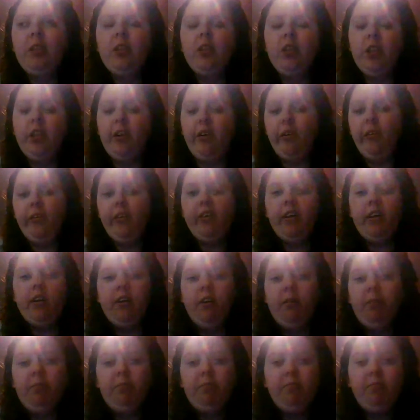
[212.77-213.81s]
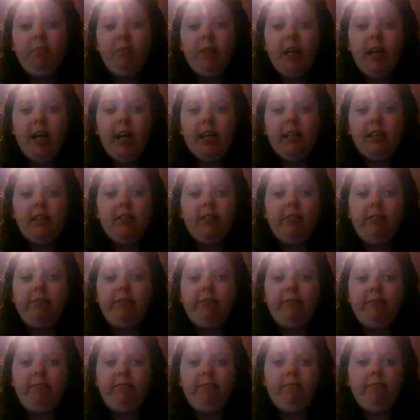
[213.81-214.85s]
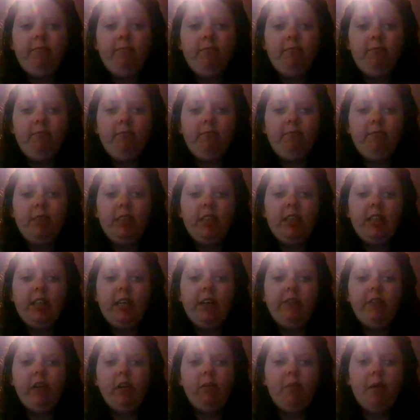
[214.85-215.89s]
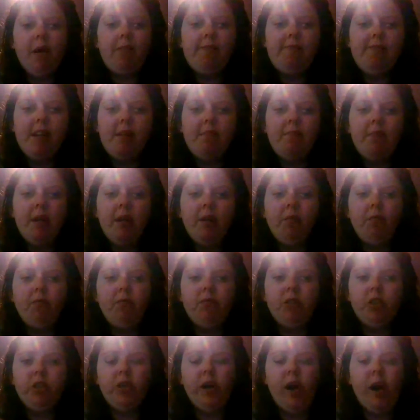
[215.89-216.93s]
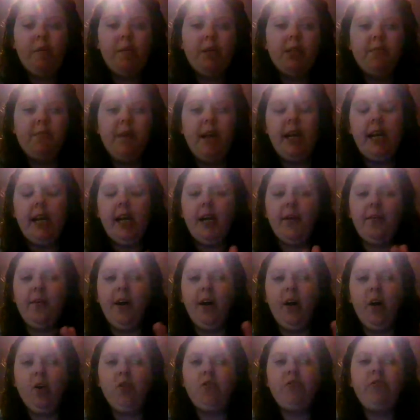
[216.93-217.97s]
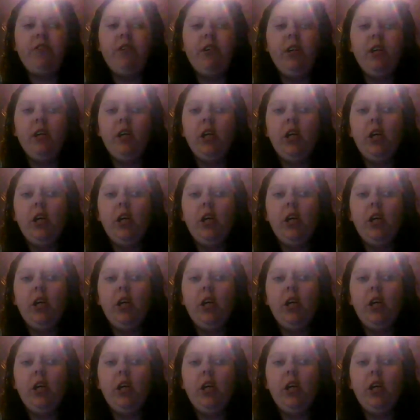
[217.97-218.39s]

to the kind of material my Fitbit strap is made out of.